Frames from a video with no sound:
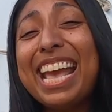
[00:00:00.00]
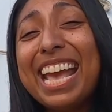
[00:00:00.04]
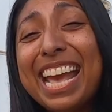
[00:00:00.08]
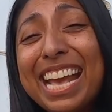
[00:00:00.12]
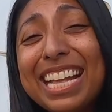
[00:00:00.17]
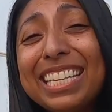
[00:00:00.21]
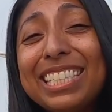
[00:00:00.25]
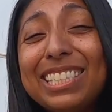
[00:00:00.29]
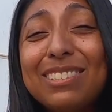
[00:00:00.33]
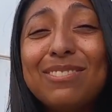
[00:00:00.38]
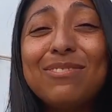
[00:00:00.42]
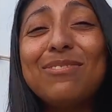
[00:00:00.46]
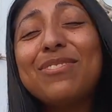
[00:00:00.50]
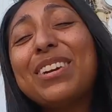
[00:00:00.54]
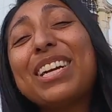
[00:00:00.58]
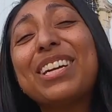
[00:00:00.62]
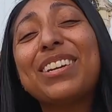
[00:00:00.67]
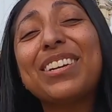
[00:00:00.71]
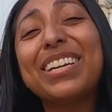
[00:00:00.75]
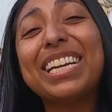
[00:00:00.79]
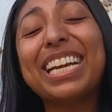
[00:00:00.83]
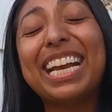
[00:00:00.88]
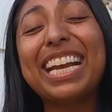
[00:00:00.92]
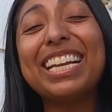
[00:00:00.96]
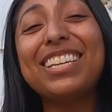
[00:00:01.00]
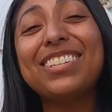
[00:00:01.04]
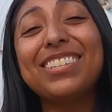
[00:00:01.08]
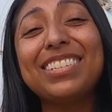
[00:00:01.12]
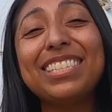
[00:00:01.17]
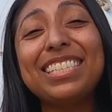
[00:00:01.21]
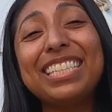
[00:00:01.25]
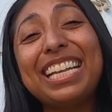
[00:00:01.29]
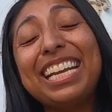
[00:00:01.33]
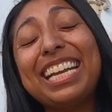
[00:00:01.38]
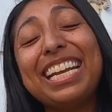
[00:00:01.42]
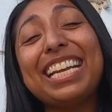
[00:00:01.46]
it's very
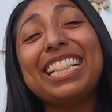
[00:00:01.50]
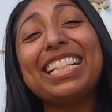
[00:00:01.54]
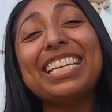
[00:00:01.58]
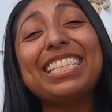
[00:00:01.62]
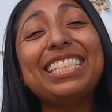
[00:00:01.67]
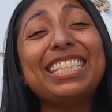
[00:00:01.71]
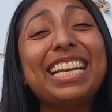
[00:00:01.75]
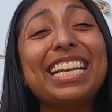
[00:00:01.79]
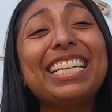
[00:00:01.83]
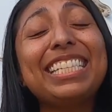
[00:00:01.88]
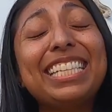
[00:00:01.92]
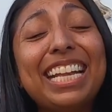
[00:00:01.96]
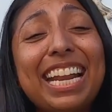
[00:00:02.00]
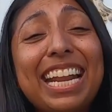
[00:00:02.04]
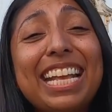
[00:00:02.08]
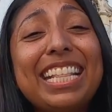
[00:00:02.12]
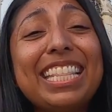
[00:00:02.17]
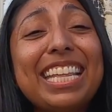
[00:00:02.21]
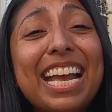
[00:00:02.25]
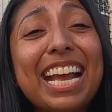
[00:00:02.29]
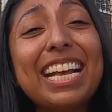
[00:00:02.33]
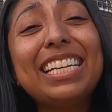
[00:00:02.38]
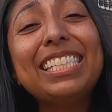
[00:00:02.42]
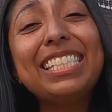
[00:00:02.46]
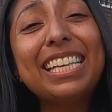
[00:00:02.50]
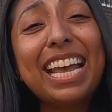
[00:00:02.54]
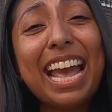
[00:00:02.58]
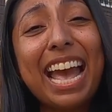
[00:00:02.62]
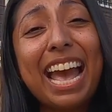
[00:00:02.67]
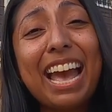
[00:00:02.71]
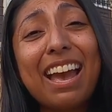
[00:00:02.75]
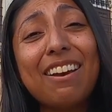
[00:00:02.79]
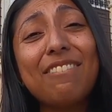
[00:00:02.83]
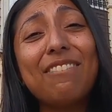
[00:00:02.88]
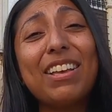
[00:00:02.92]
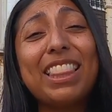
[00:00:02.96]
interesting in the sense that it does
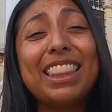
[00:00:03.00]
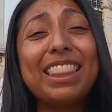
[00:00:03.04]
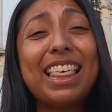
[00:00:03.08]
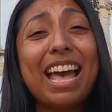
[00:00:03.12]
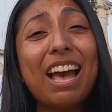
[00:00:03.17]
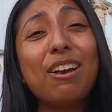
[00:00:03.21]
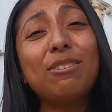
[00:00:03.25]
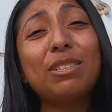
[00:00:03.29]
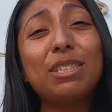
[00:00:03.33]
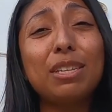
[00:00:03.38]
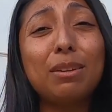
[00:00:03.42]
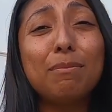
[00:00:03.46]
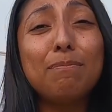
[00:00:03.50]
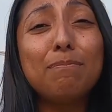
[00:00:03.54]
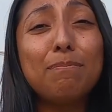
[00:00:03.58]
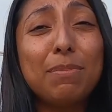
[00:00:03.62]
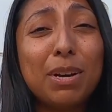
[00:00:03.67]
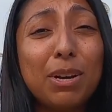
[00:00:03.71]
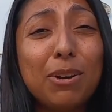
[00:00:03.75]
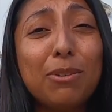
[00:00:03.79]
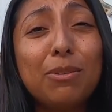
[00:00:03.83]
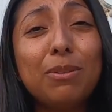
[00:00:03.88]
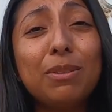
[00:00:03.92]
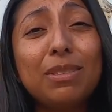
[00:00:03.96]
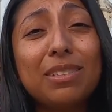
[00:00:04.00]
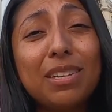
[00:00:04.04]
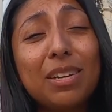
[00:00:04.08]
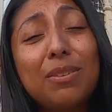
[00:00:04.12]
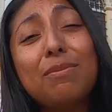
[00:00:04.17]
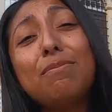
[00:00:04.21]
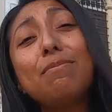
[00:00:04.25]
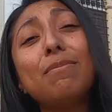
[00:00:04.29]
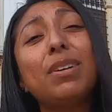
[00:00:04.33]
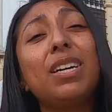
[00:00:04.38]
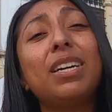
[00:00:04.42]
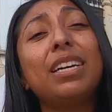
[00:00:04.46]
have a thousand bones
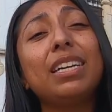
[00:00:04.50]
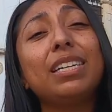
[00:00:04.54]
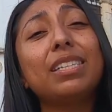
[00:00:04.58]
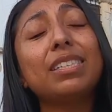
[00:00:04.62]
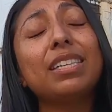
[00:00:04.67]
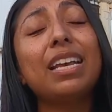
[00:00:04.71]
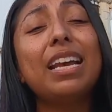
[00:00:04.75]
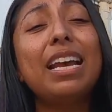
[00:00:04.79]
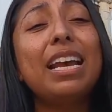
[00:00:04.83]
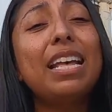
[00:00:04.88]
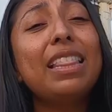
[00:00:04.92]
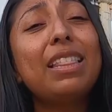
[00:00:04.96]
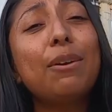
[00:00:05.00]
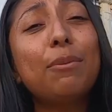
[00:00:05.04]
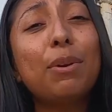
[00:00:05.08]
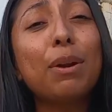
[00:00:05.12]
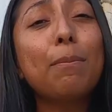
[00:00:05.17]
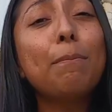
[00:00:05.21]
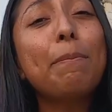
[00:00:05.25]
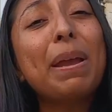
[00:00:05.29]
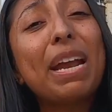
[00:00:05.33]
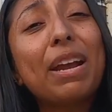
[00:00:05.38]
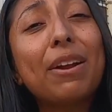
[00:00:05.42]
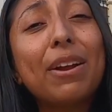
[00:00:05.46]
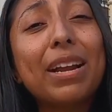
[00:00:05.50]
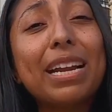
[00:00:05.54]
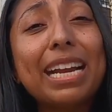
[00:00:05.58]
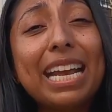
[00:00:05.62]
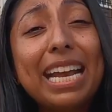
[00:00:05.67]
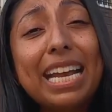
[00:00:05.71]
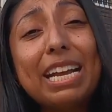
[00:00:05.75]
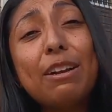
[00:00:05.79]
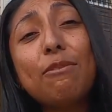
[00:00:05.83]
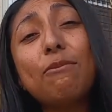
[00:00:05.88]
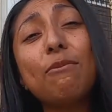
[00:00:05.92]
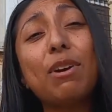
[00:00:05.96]
of monks that were buried
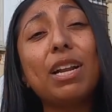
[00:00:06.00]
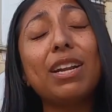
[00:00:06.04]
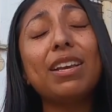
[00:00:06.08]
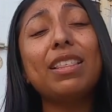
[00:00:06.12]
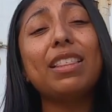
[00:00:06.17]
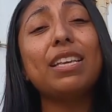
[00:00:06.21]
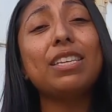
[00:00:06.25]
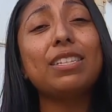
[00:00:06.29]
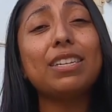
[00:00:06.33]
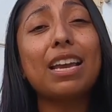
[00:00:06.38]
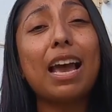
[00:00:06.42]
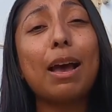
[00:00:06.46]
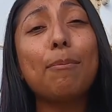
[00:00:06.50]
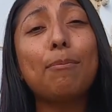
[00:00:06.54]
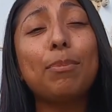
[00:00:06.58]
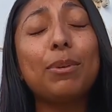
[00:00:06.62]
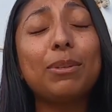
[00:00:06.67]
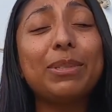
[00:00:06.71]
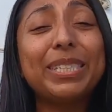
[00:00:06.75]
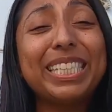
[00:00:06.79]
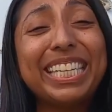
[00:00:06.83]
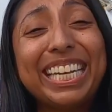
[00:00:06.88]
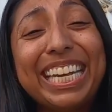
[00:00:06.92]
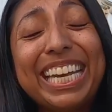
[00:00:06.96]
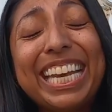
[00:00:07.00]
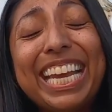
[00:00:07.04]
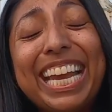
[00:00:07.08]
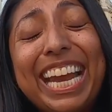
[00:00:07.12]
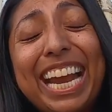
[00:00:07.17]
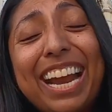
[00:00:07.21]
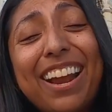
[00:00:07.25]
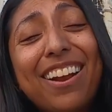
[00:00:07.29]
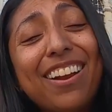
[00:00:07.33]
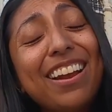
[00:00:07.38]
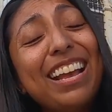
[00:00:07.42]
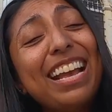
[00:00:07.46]
in one of the chapels
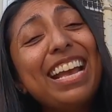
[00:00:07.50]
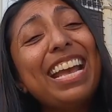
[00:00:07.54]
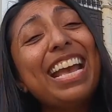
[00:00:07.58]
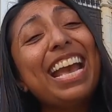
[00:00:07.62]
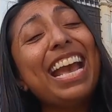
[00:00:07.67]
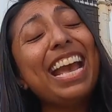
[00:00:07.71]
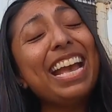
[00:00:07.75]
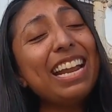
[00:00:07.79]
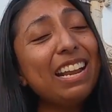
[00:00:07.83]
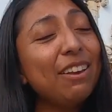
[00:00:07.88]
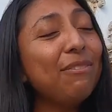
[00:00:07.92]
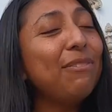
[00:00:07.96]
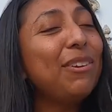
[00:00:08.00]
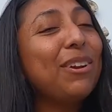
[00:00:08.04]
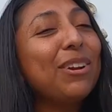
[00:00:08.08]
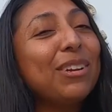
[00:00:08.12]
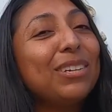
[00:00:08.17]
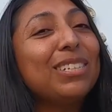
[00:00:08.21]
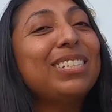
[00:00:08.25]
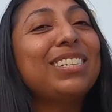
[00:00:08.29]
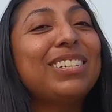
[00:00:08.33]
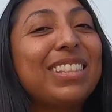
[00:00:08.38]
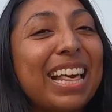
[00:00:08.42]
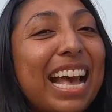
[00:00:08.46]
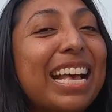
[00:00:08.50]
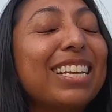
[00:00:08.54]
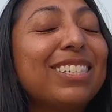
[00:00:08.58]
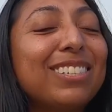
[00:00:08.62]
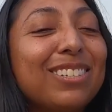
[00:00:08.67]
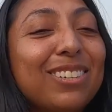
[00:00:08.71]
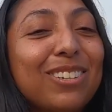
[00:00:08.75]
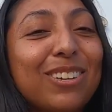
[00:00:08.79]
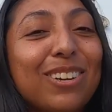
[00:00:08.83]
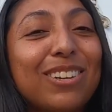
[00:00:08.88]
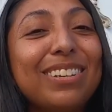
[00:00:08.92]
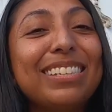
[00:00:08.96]
here, and if you're into that
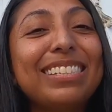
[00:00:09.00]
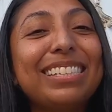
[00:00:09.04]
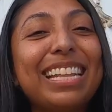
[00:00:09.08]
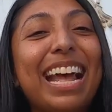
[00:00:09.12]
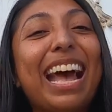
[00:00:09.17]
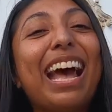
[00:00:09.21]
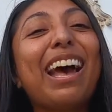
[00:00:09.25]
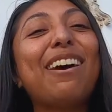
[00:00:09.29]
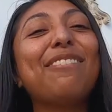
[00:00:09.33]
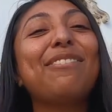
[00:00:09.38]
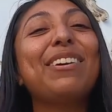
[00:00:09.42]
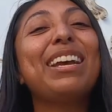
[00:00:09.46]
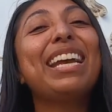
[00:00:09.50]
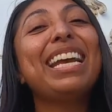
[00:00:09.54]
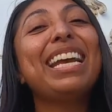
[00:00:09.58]
sort of stuff,